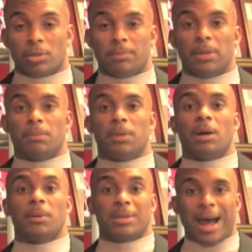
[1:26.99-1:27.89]
on to
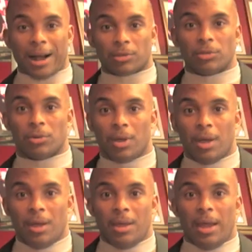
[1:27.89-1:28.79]
become a doctor.
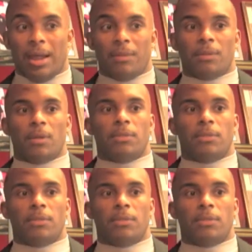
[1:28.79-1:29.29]
And